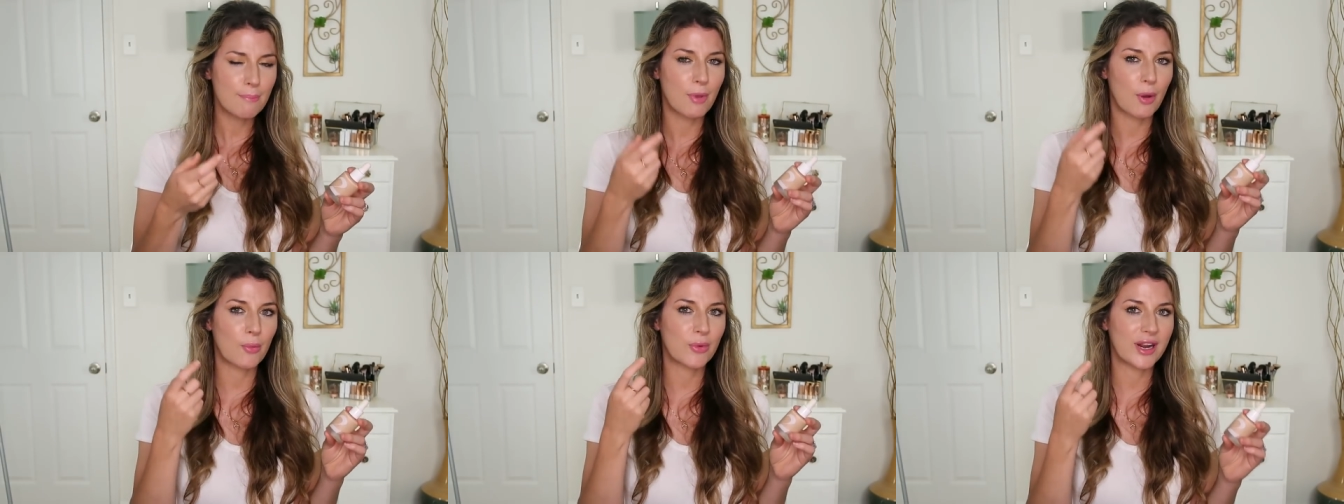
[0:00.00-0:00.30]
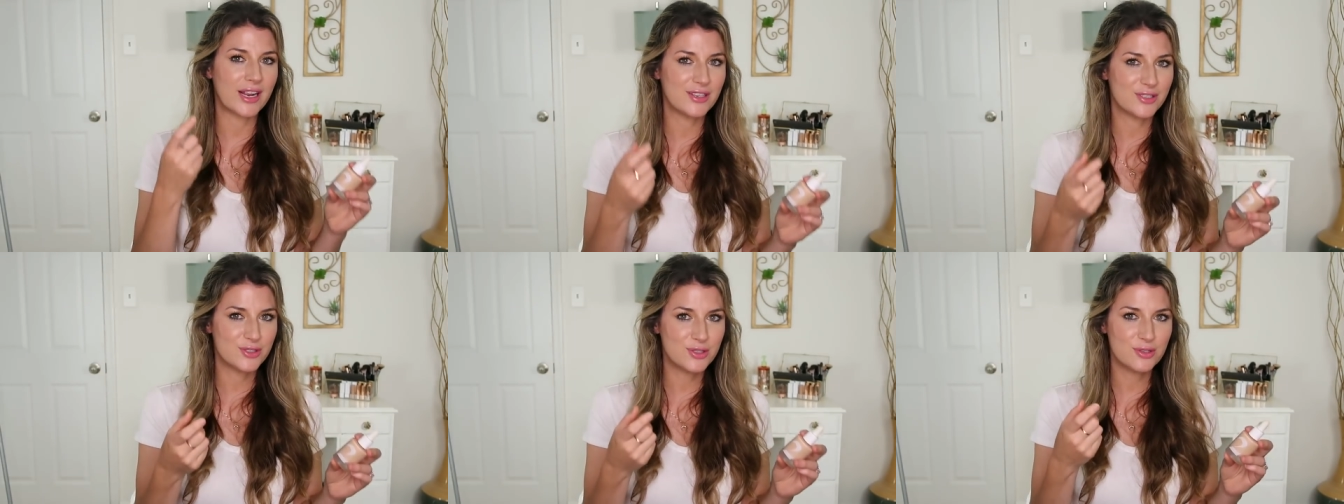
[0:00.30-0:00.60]
but
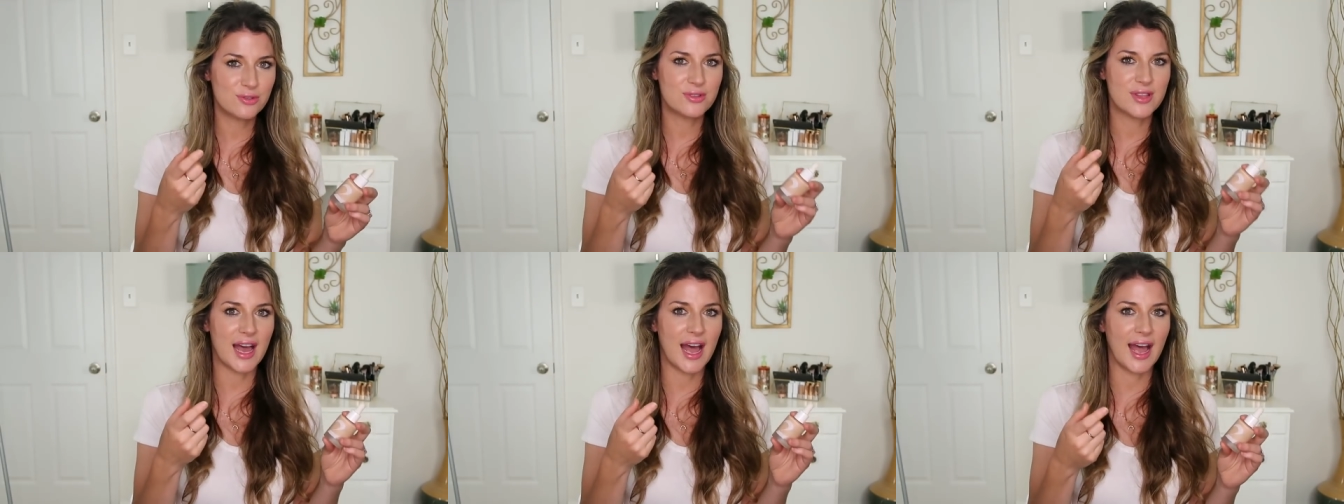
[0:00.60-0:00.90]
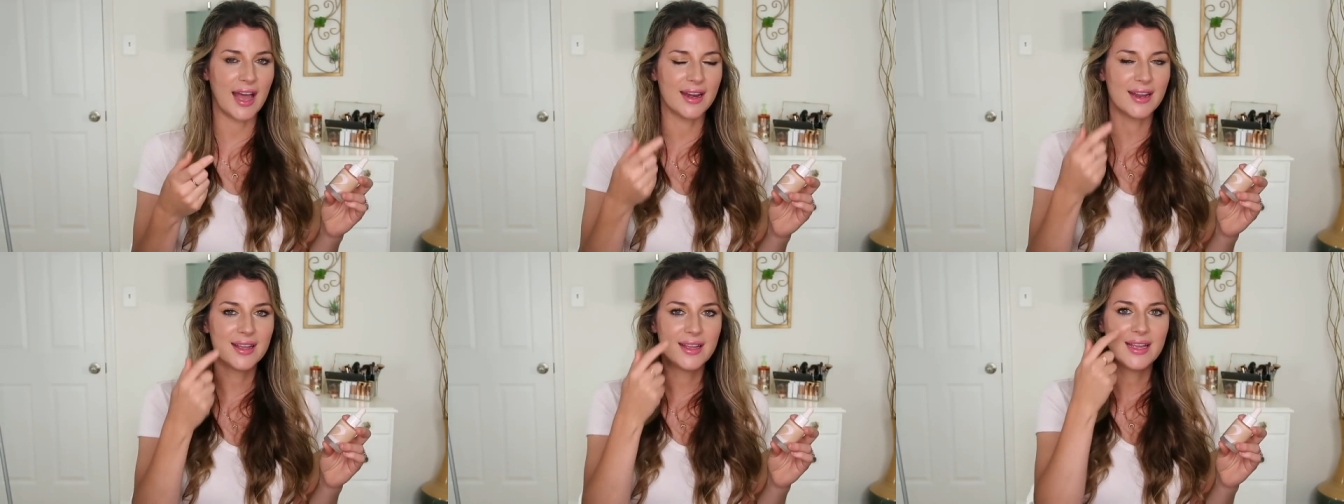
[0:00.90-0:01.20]
when I do
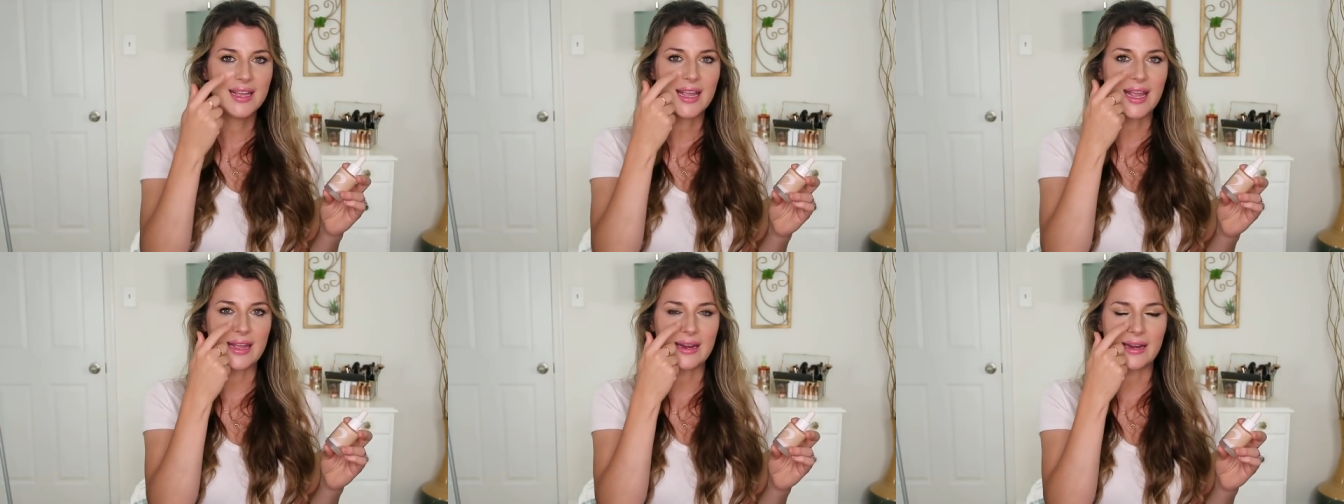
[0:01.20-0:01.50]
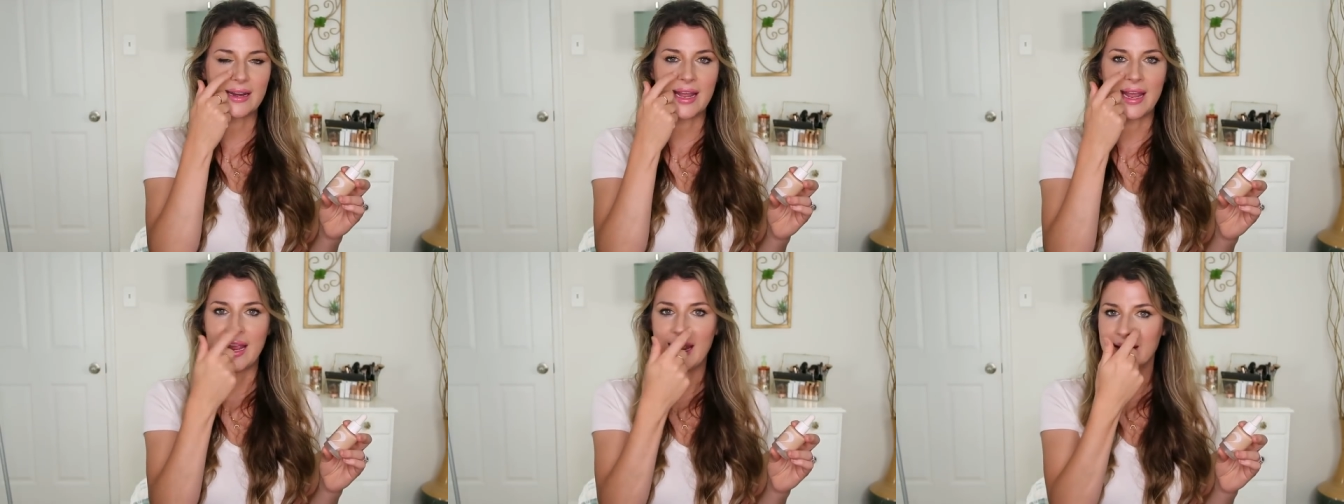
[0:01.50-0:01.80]
that,
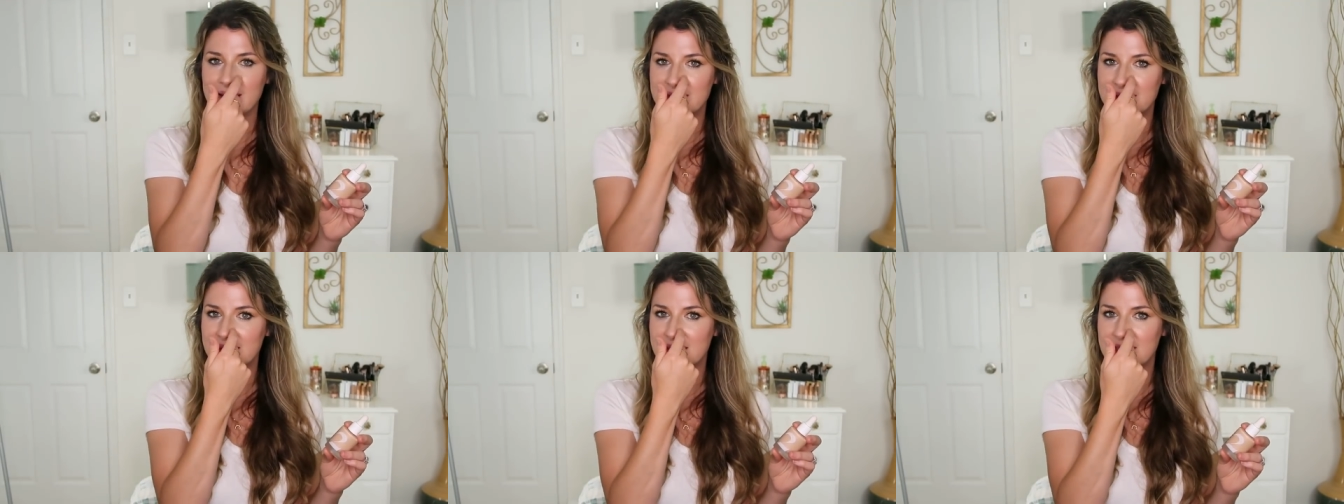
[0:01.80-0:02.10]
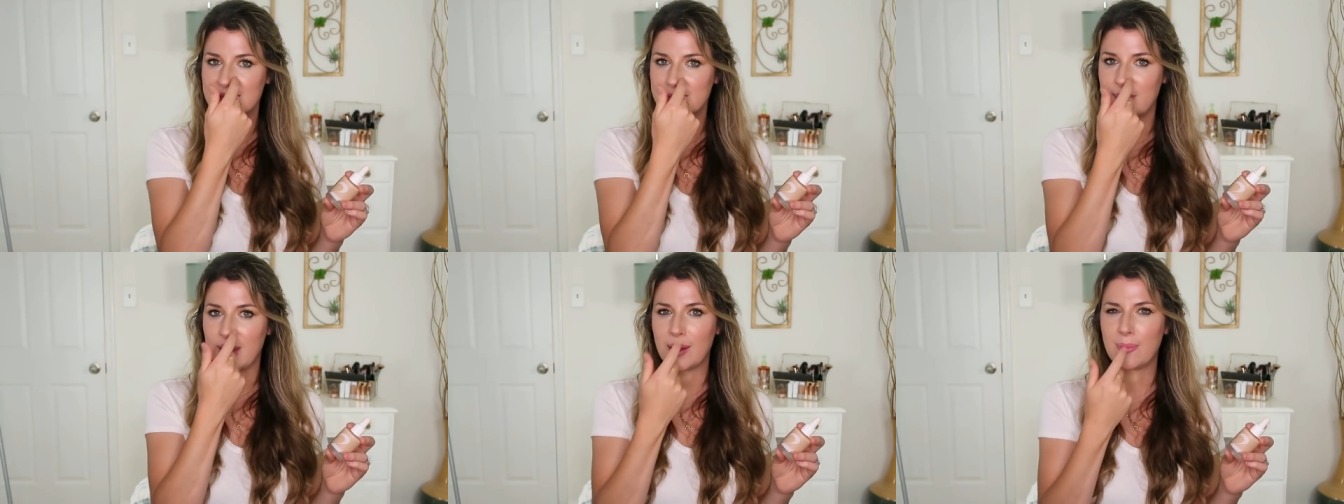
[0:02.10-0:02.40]
it
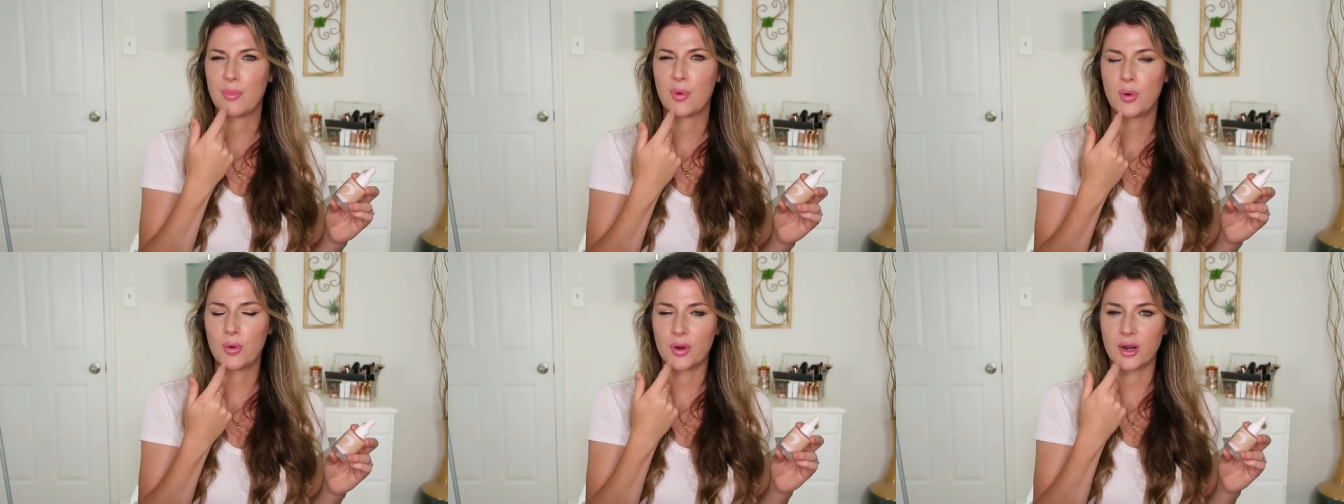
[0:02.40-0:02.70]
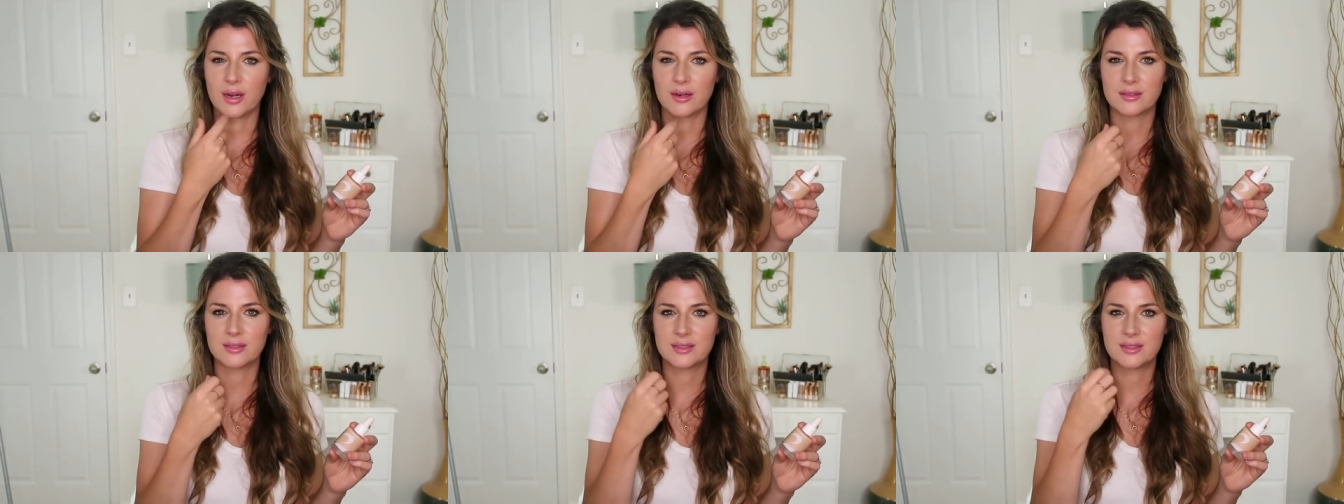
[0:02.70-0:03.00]
enhances my
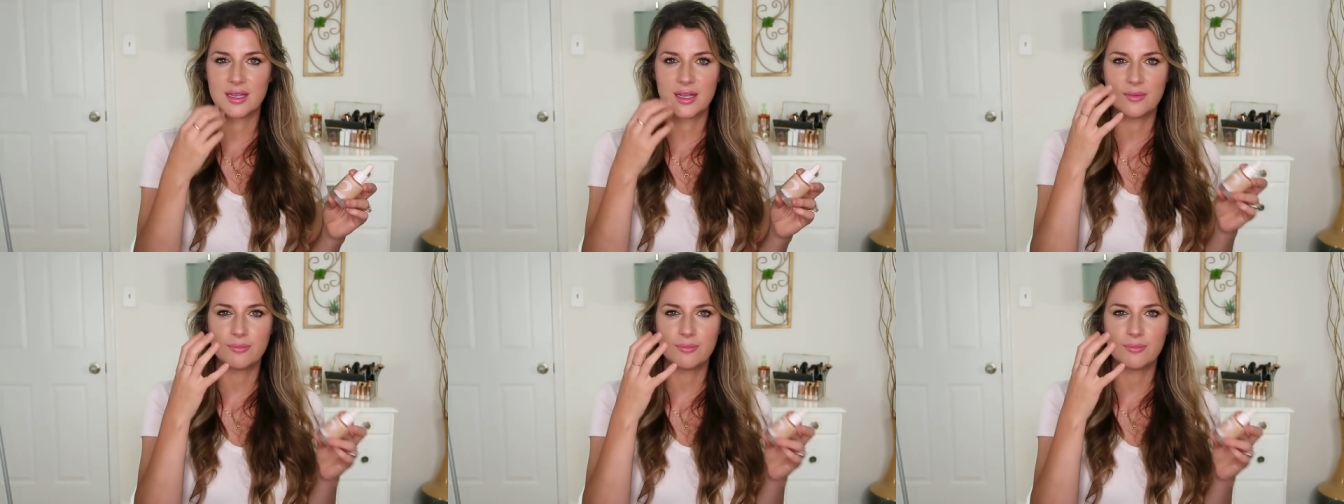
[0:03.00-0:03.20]
pores.